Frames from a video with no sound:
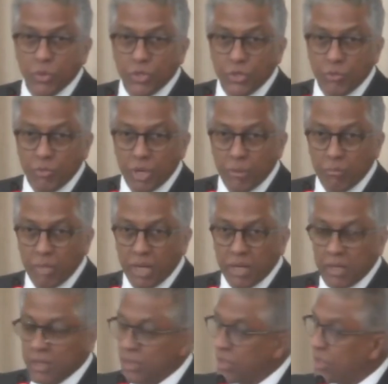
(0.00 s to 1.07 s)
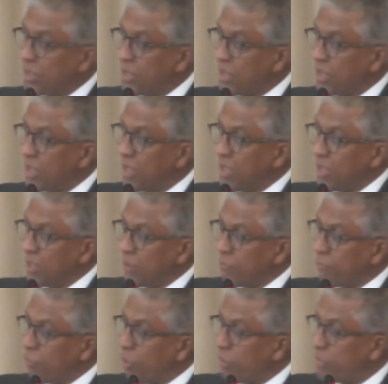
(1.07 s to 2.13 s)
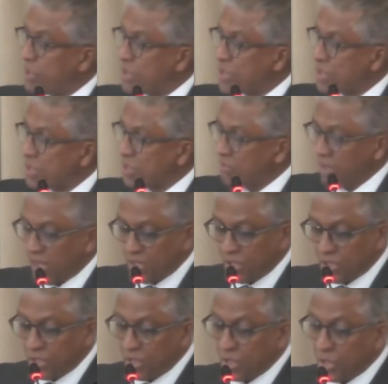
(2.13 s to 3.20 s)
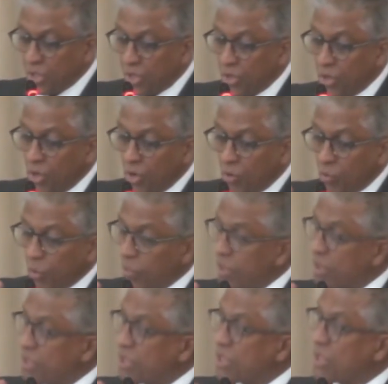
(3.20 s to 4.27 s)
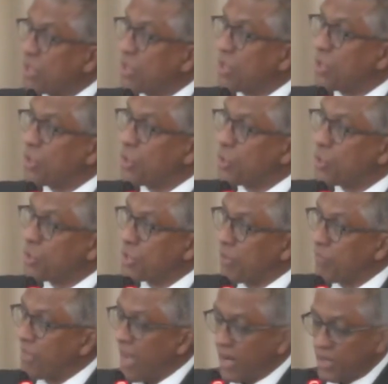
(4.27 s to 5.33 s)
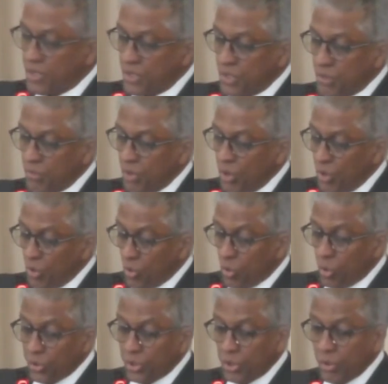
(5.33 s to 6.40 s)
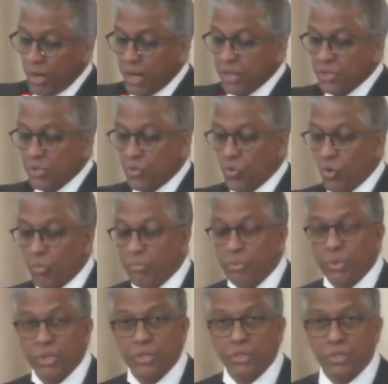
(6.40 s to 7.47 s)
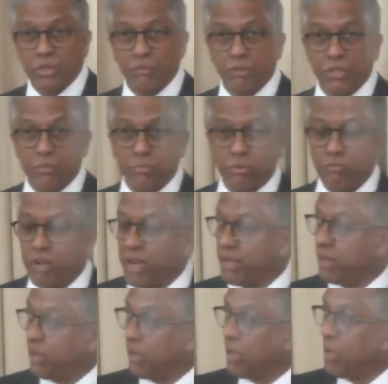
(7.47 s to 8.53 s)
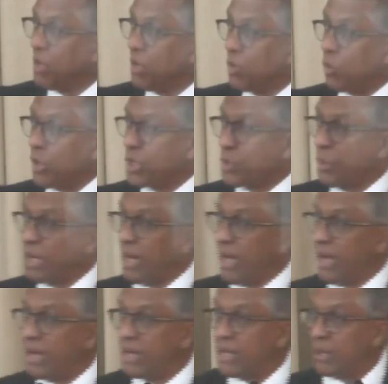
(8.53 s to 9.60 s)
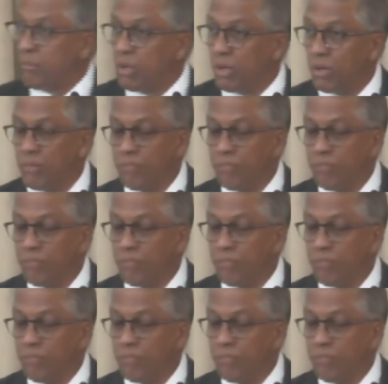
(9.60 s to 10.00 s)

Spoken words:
to be amended today, the 4 pieces of legislation, we will see the use of that term, authorized corporate service provider, which will enable